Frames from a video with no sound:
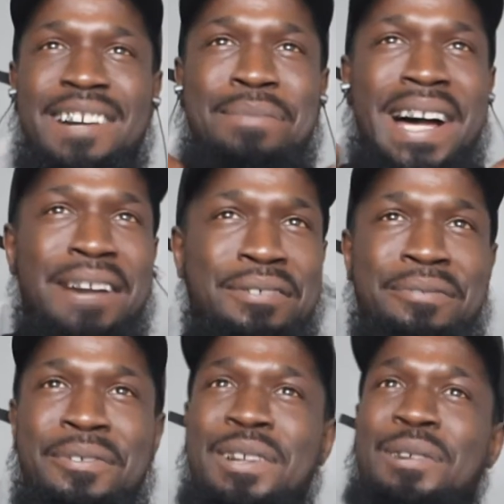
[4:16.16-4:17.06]
I might have
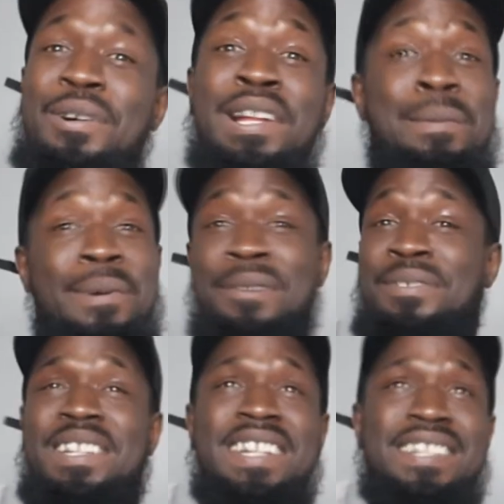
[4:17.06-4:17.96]
to throw a little clip
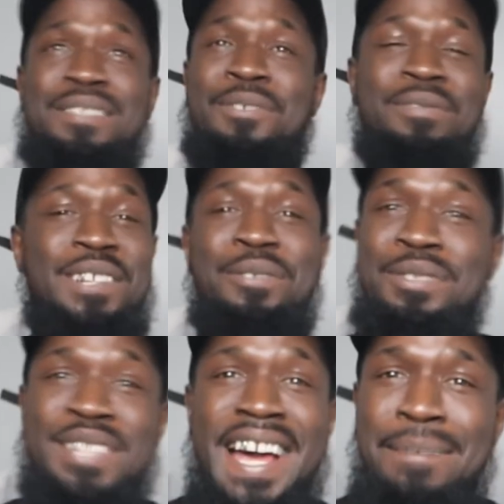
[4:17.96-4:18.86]
after this with
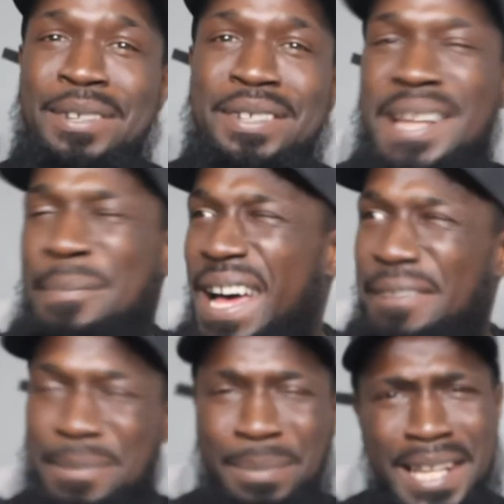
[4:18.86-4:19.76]
Little Jack because I might
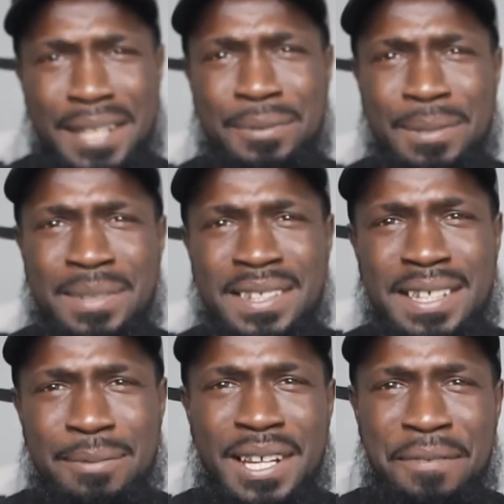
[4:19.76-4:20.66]
have to play it to him to
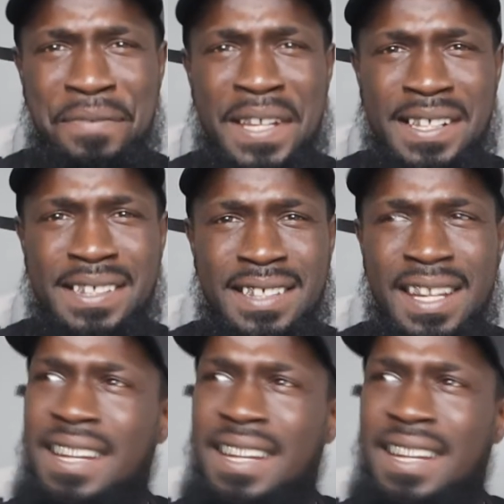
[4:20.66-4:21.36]
see what he thinks.